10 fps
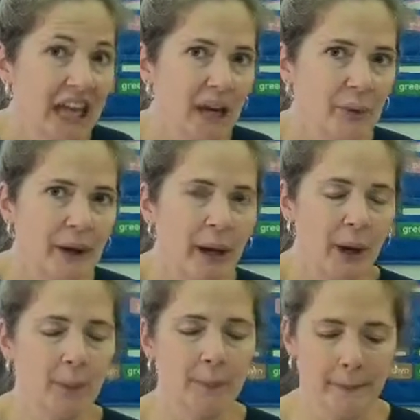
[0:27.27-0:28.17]
Here we
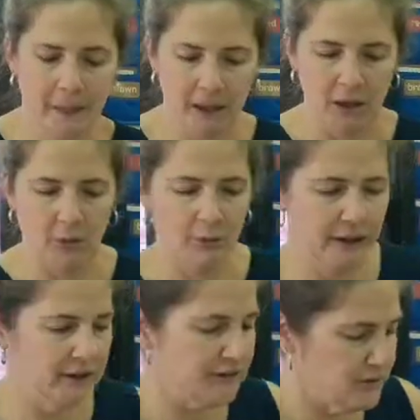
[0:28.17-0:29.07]
go.
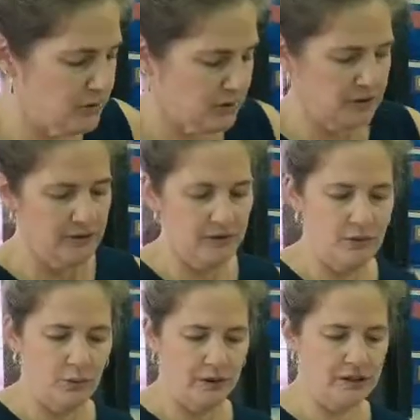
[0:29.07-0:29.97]

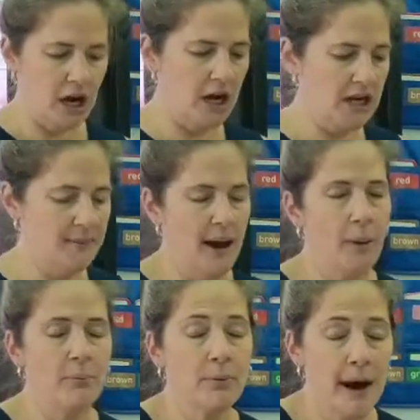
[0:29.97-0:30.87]
We're talking
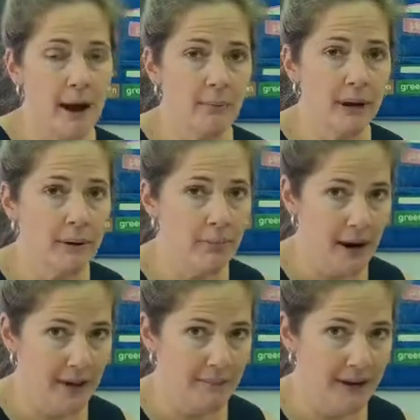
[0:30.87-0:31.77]
about brown
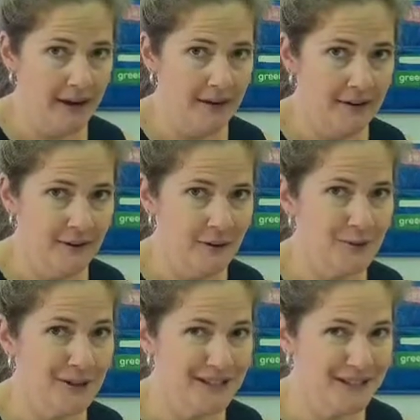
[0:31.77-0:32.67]
bear,
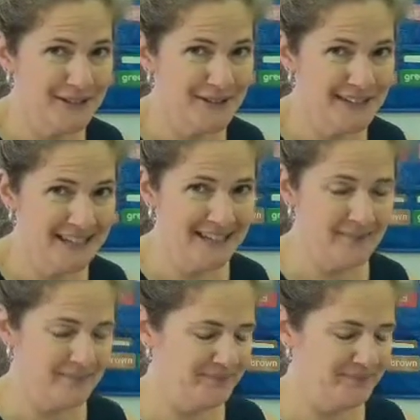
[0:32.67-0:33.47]
what do you see?